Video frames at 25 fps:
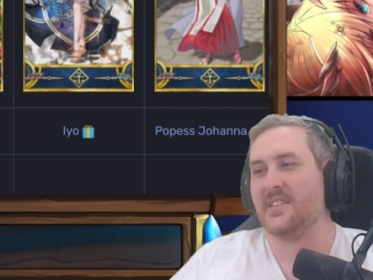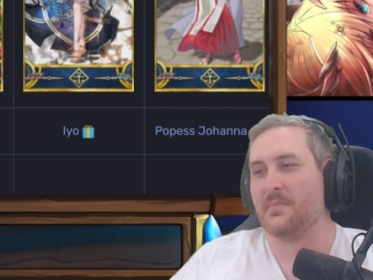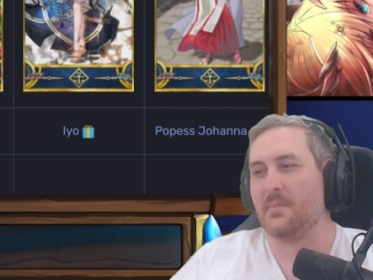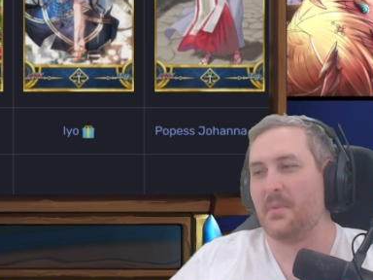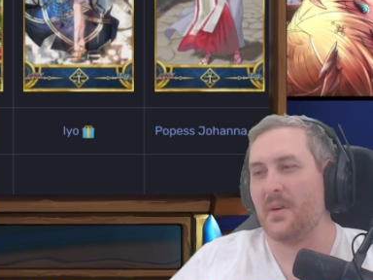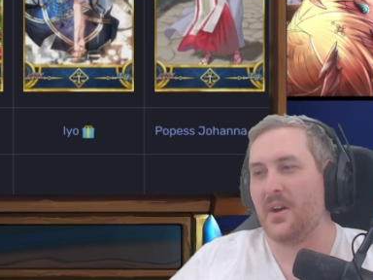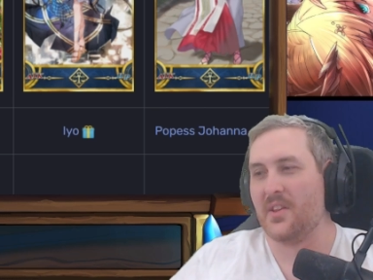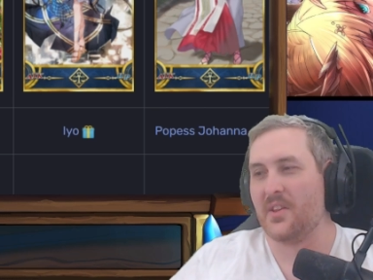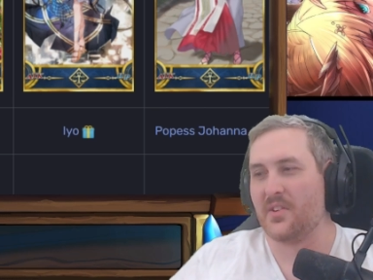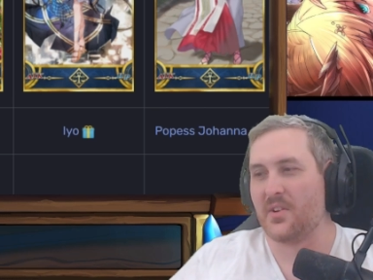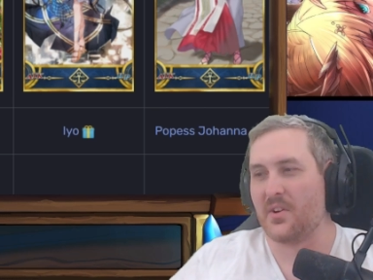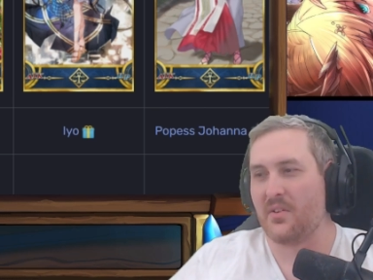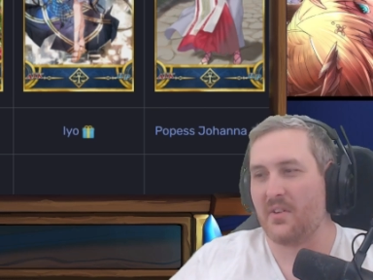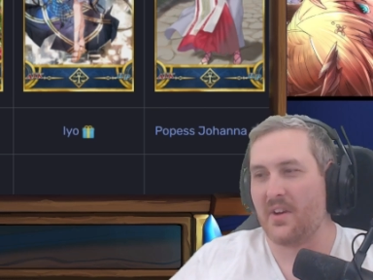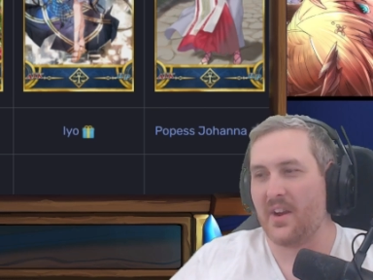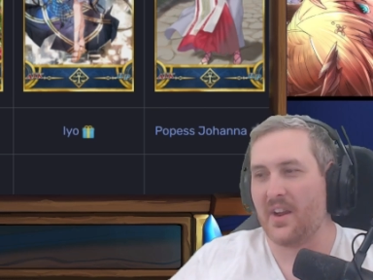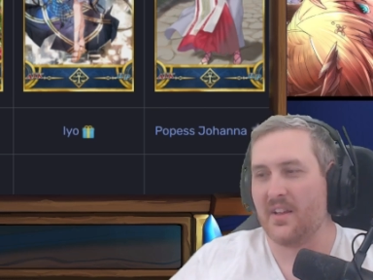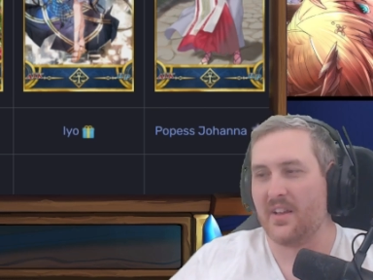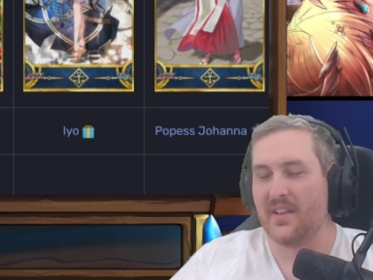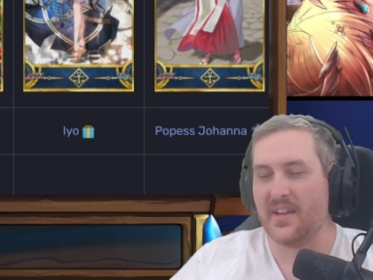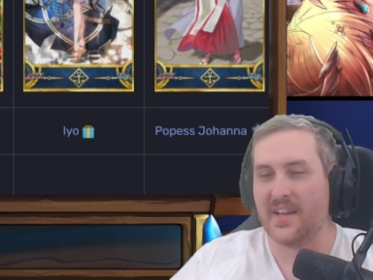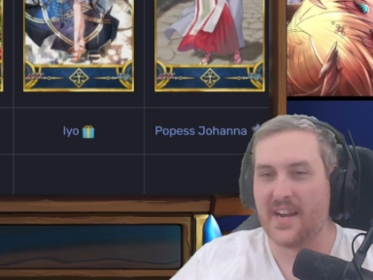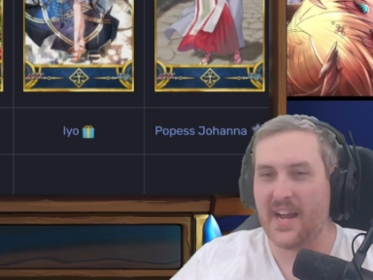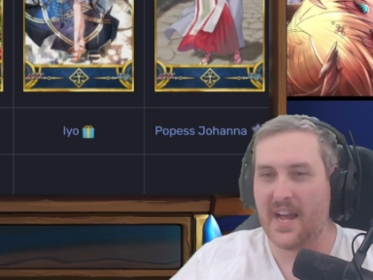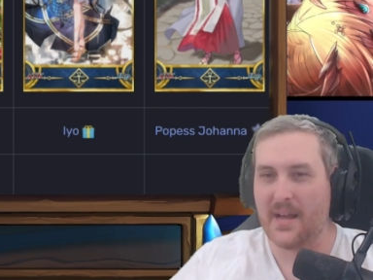upon the
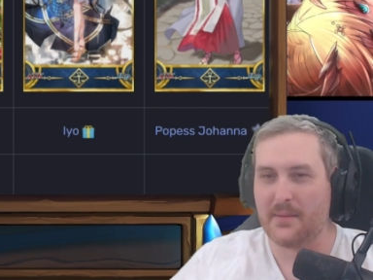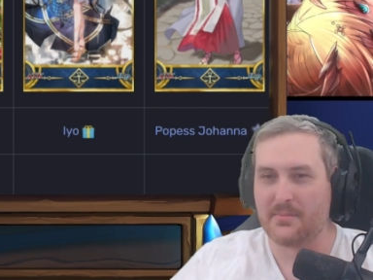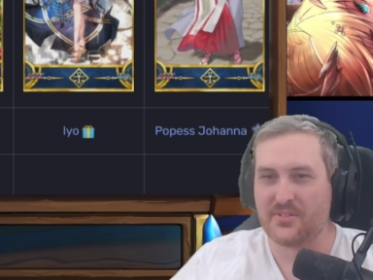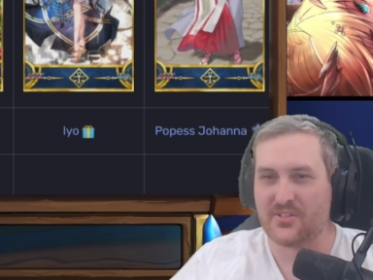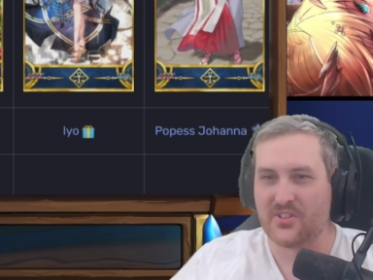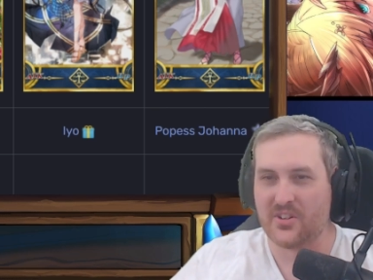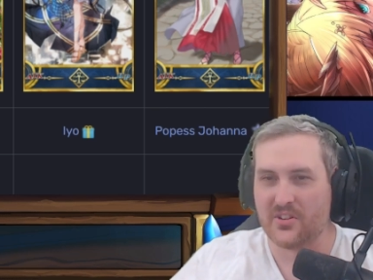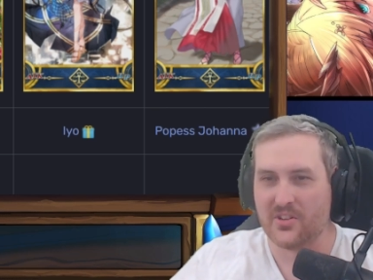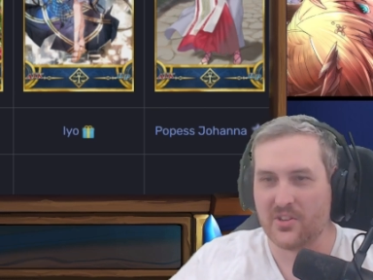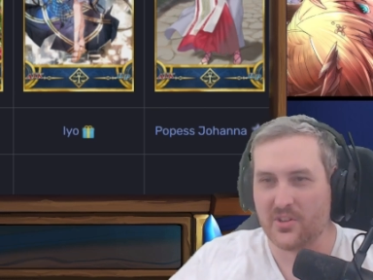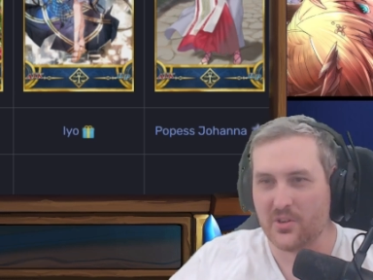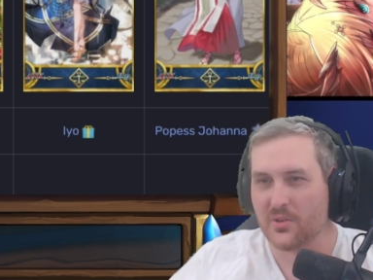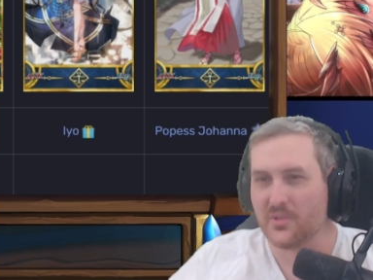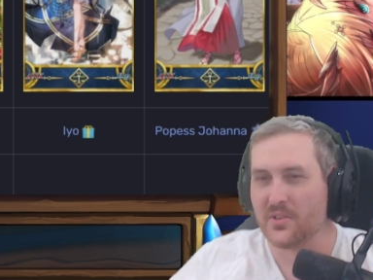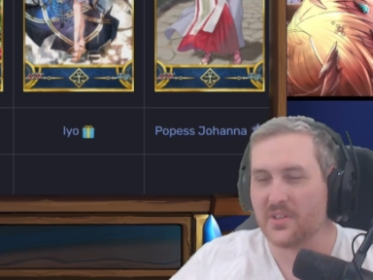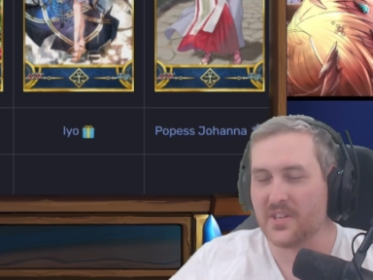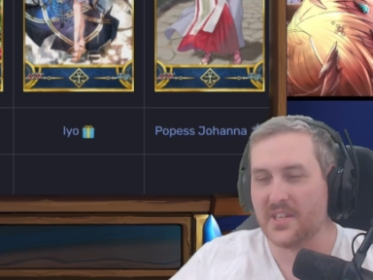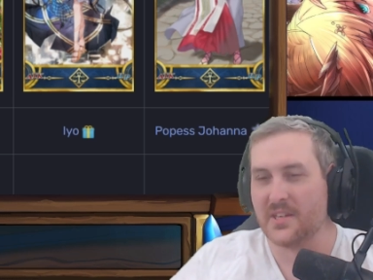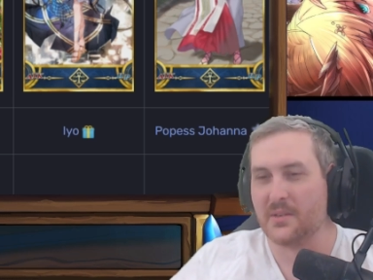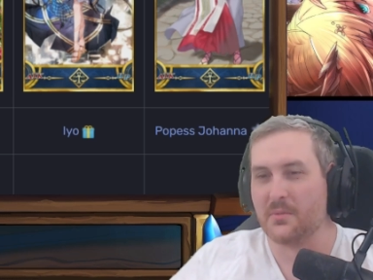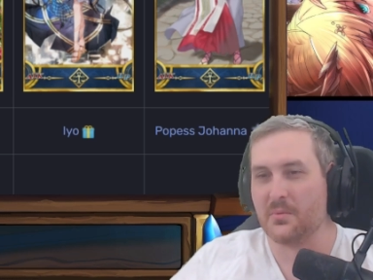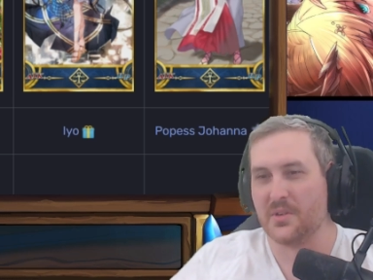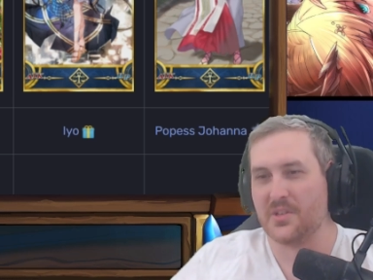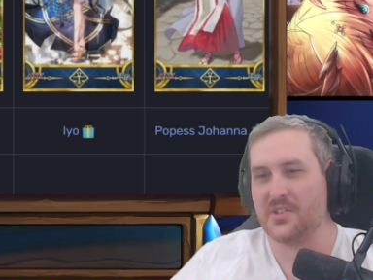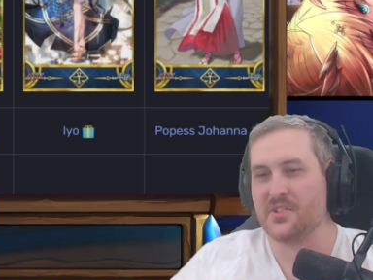Grail and
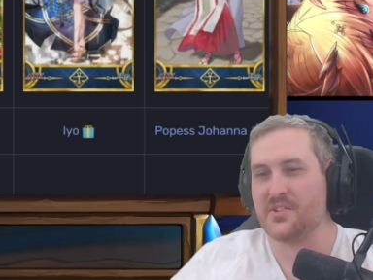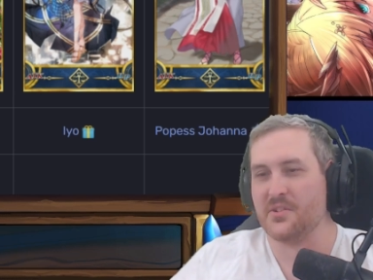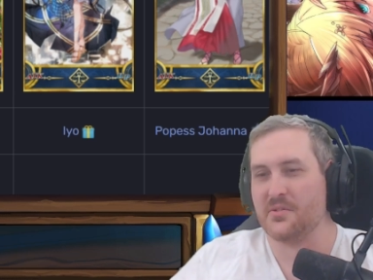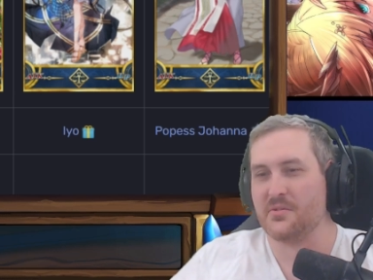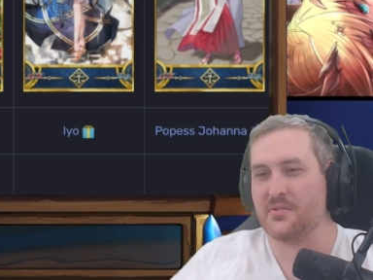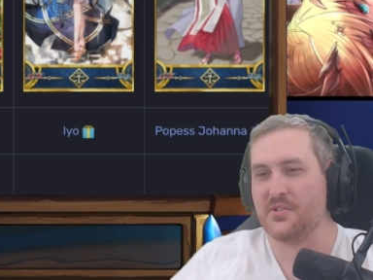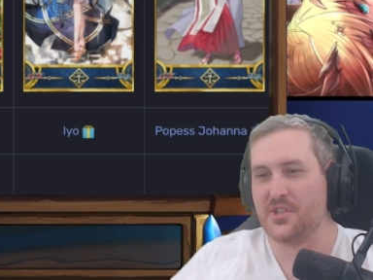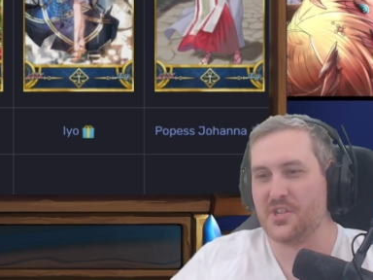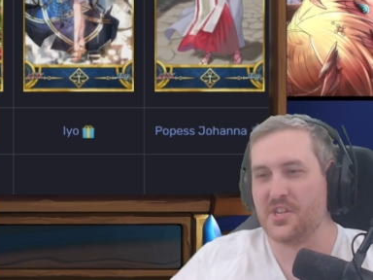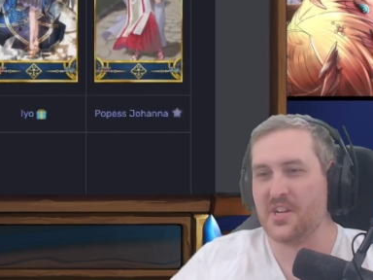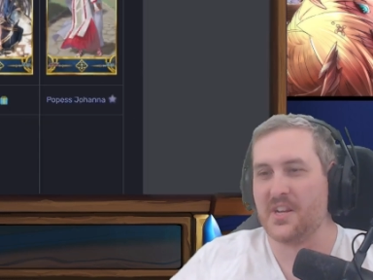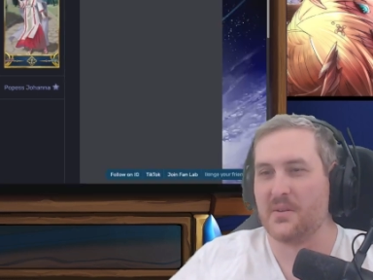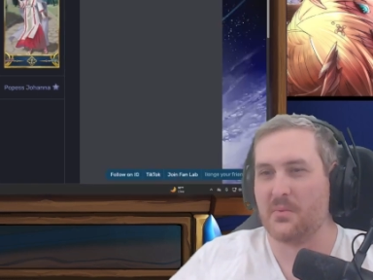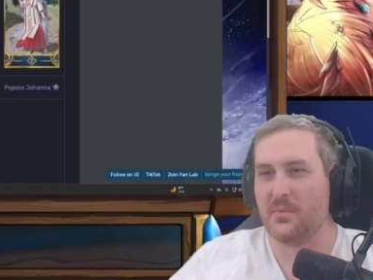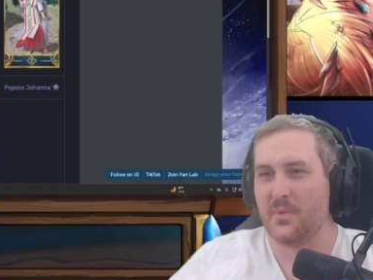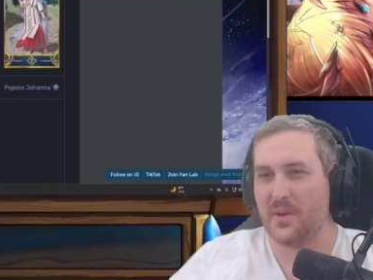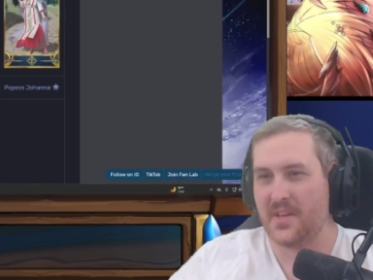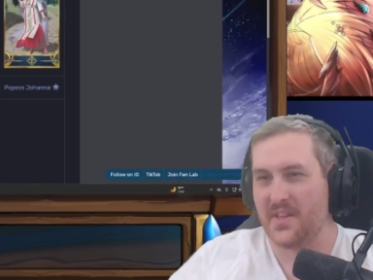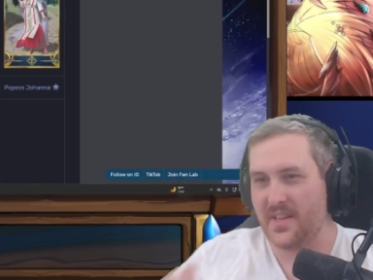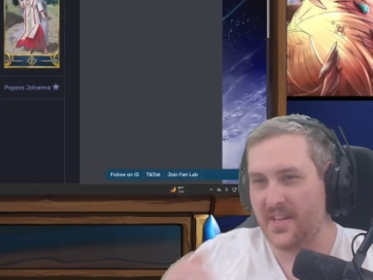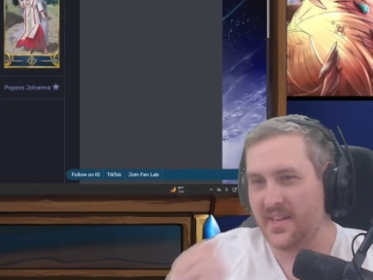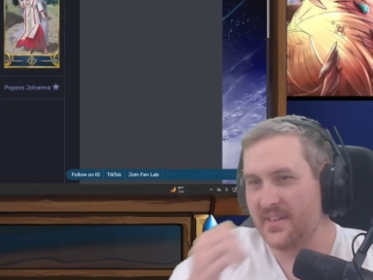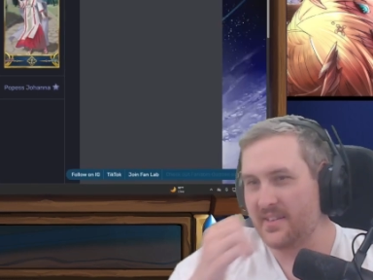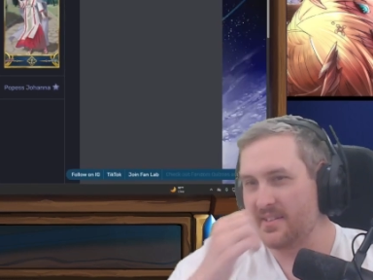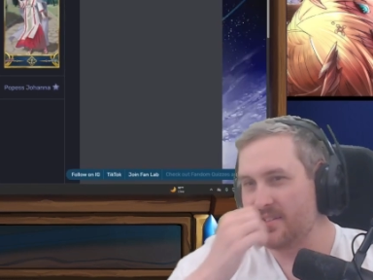absolutely would do shit
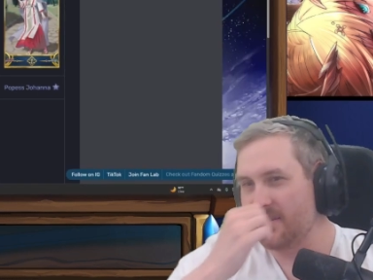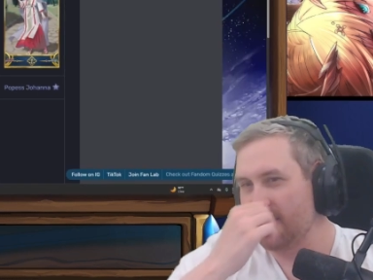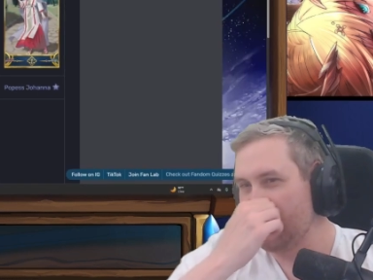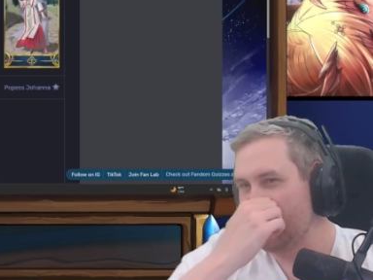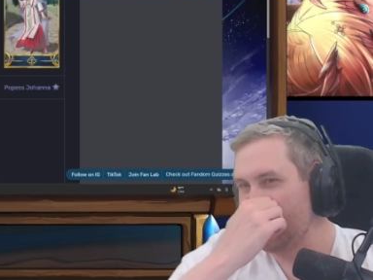with it.